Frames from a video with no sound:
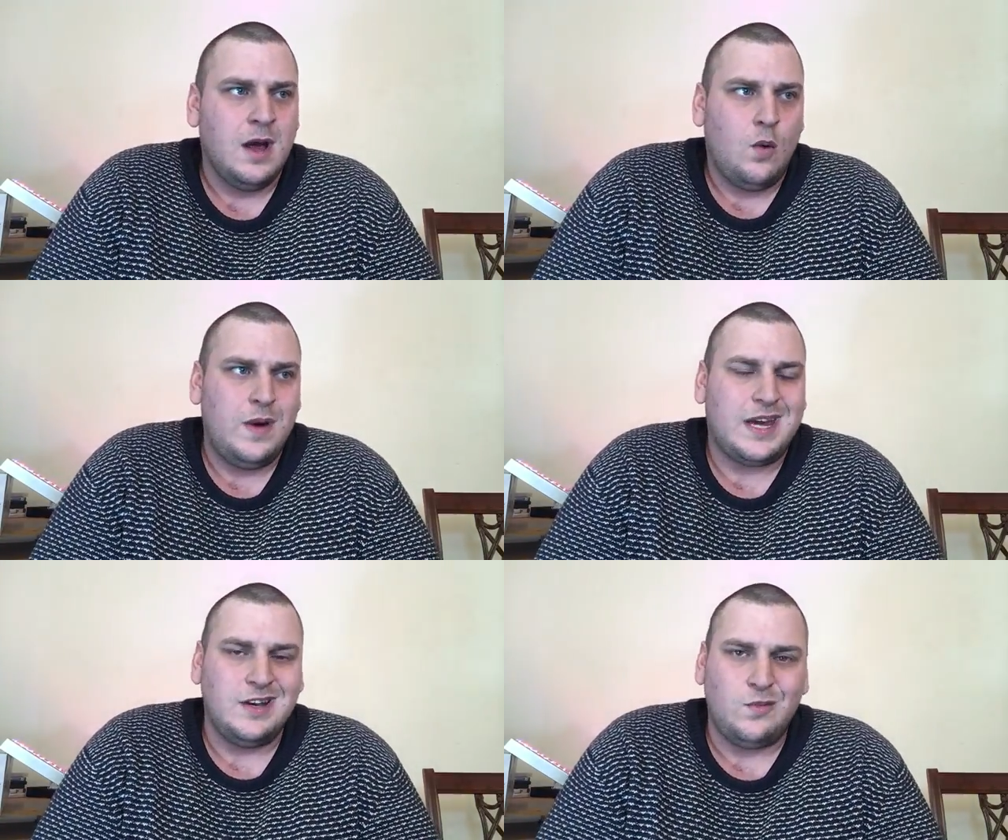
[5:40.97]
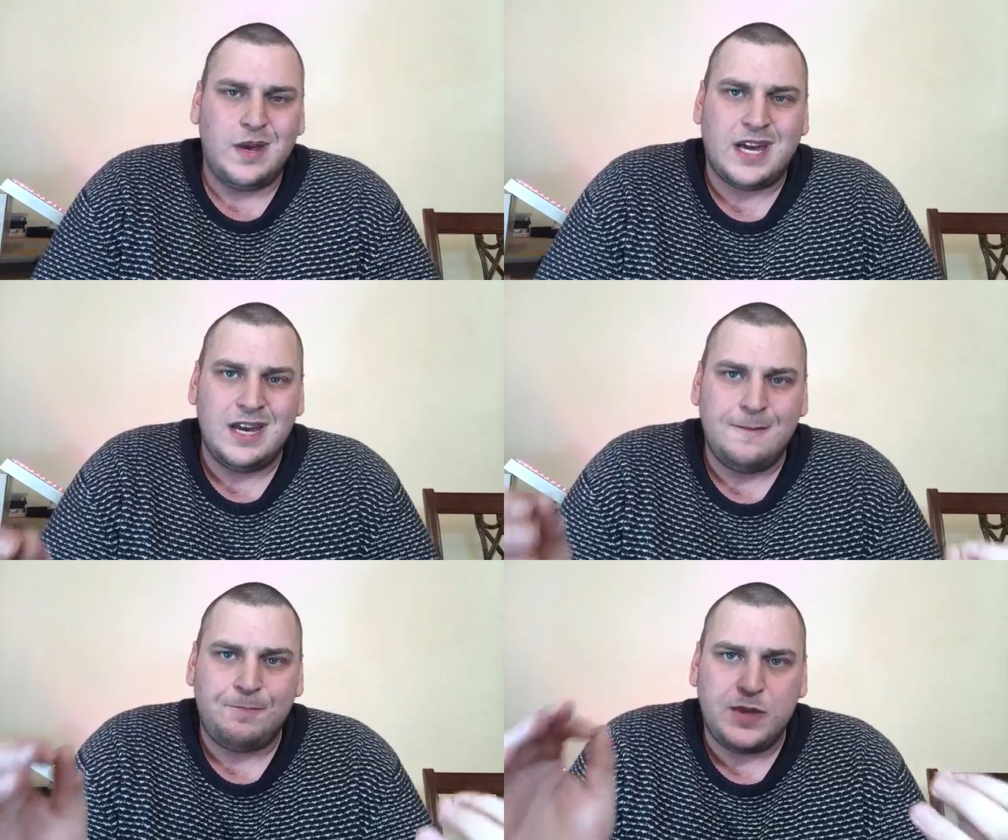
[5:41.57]
We
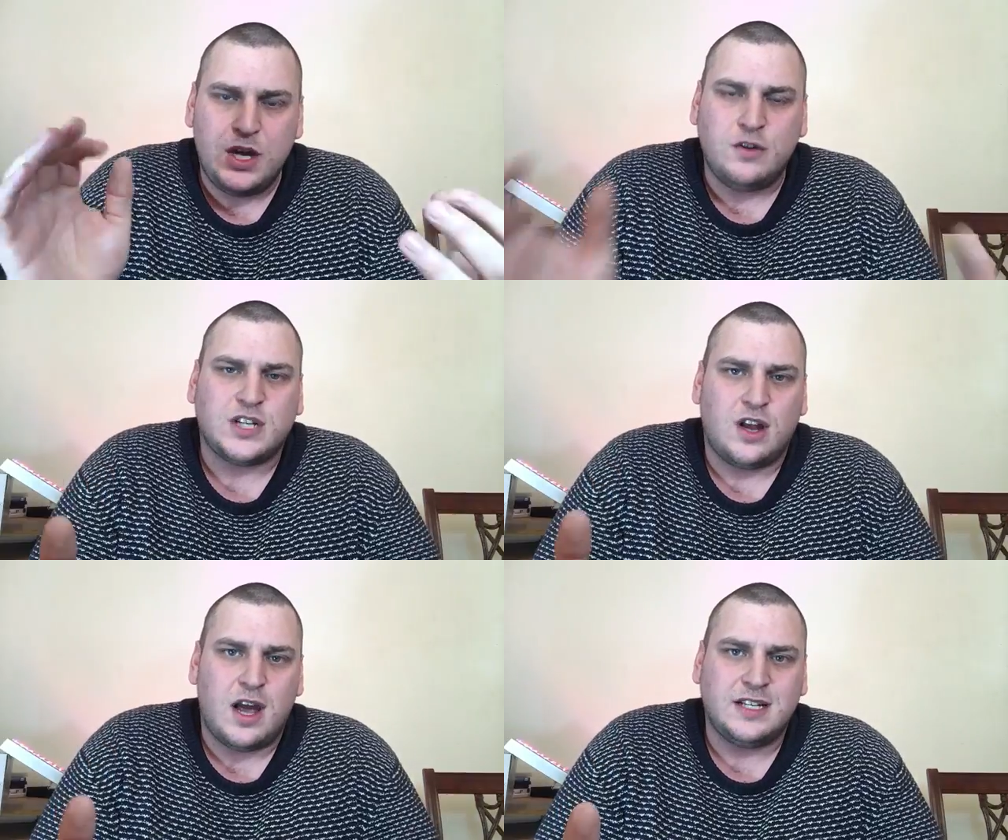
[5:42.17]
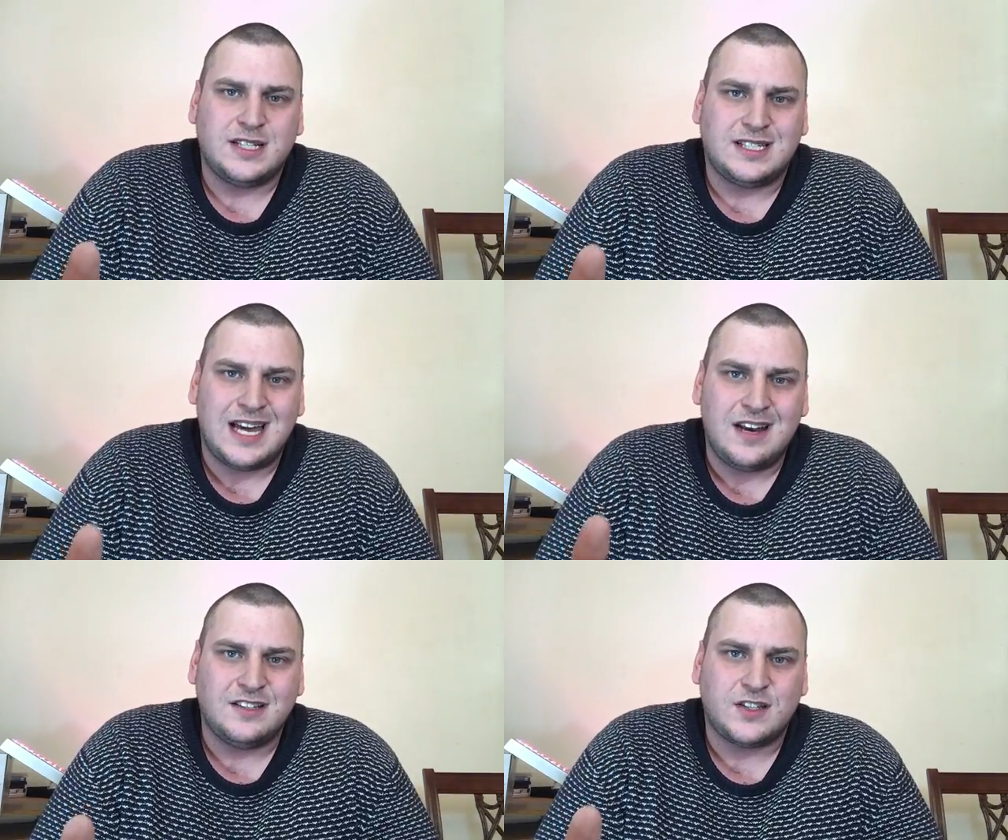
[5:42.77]
can utilise the
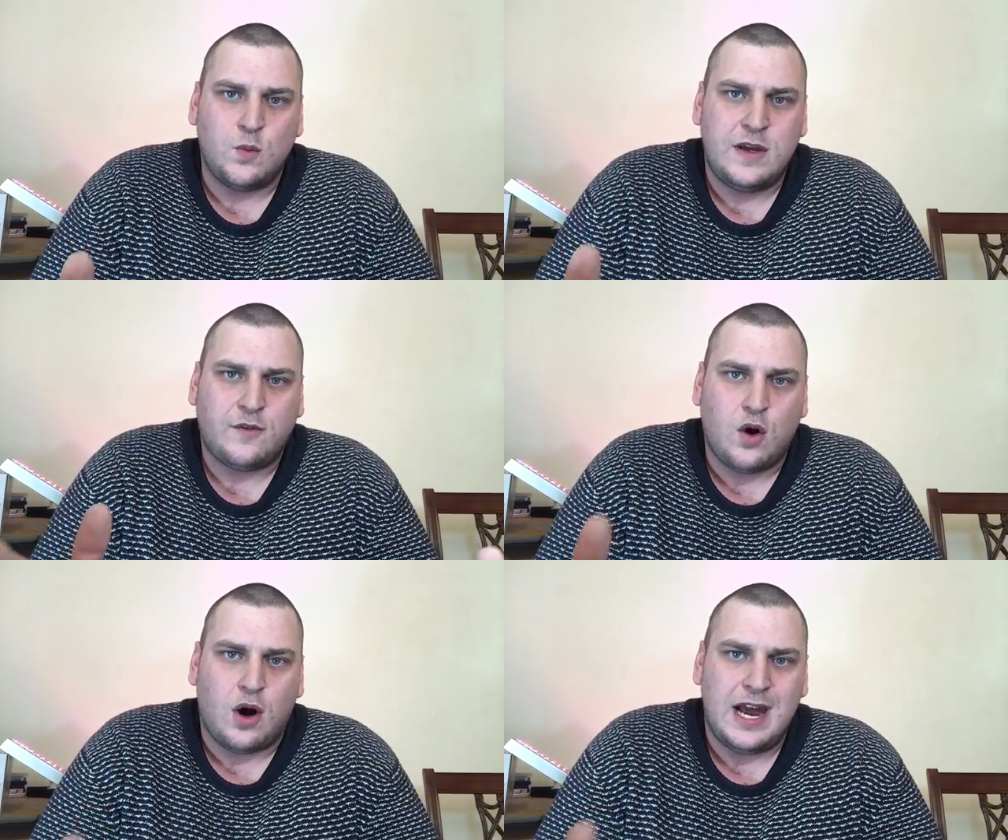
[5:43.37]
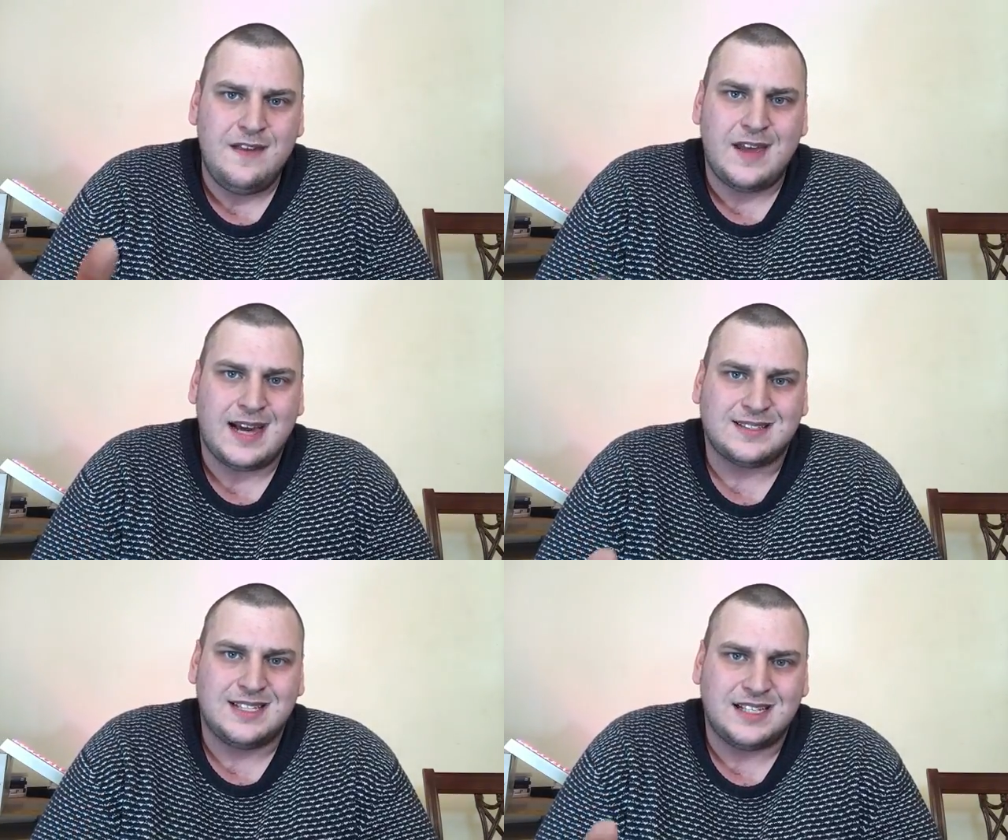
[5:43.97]
talents that we've got in that
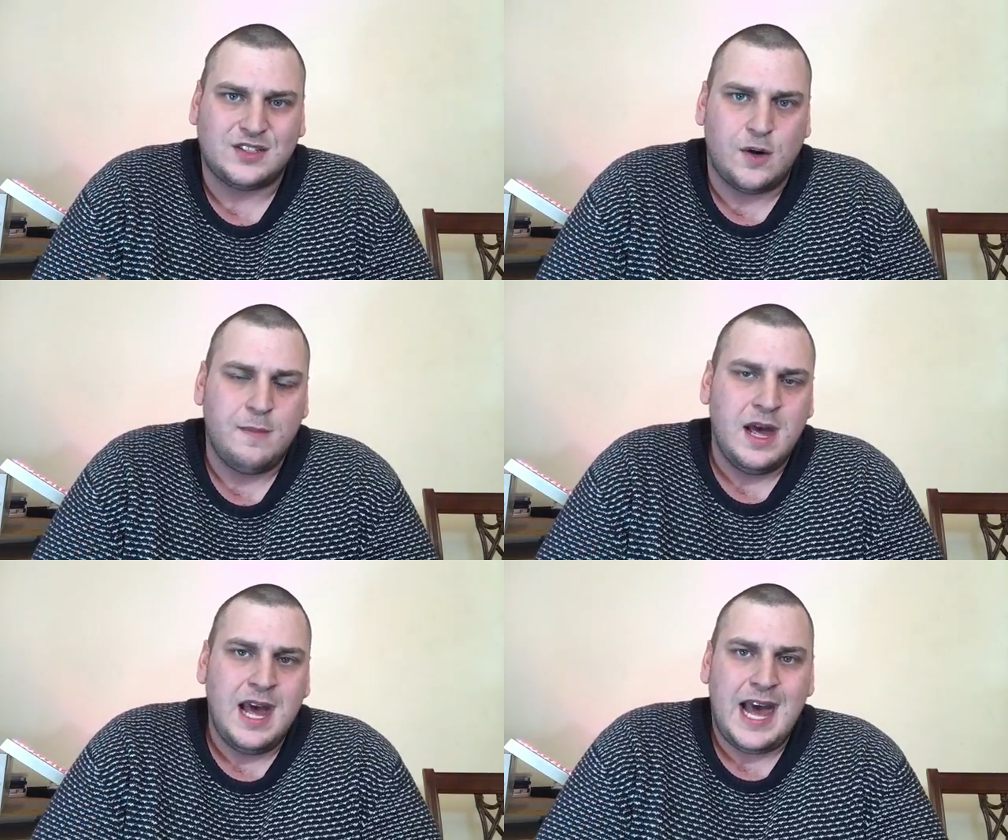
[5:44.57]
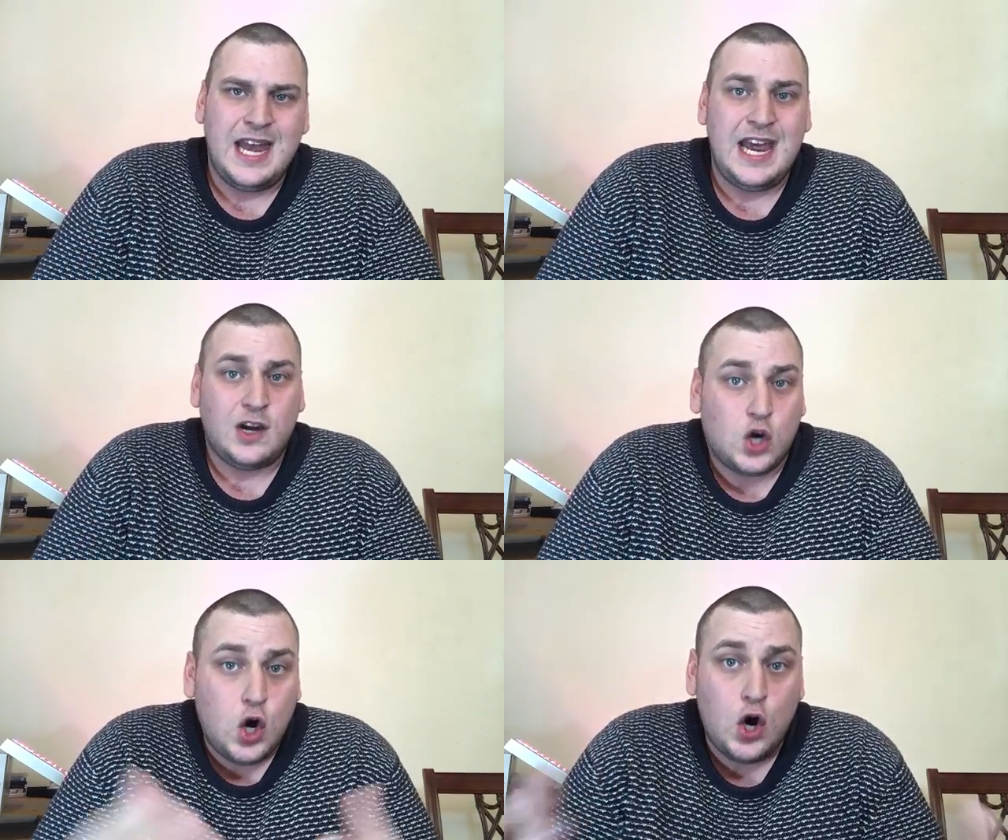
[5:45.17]
system, and it
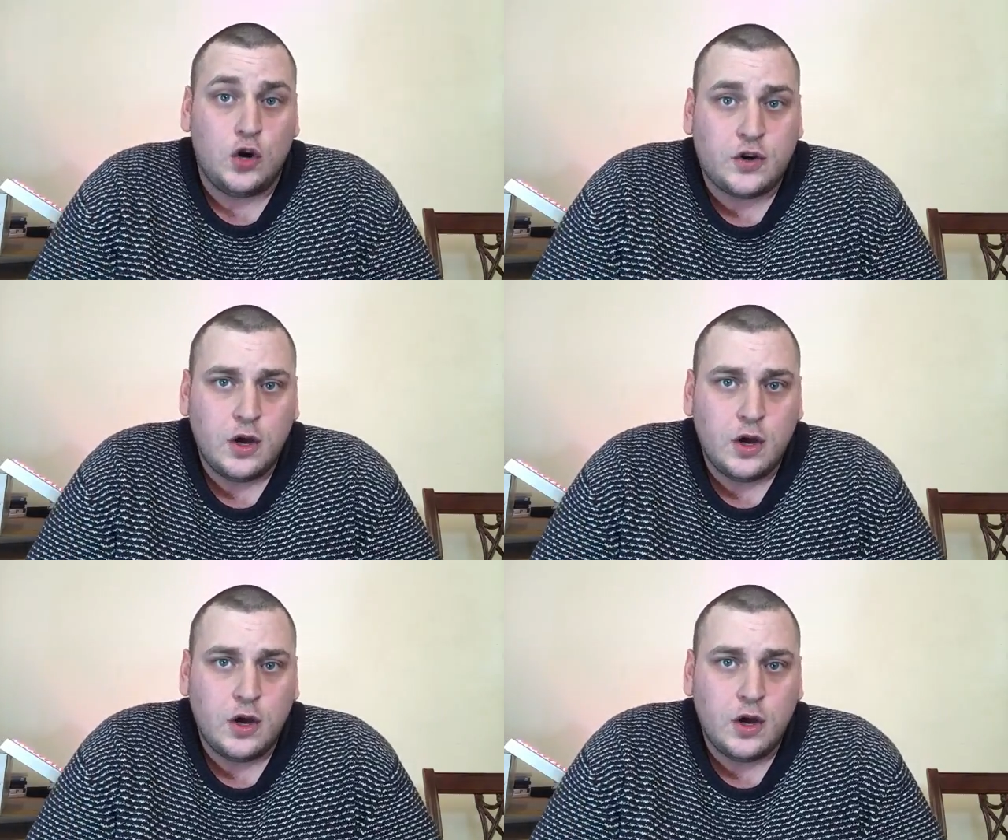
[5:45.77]
could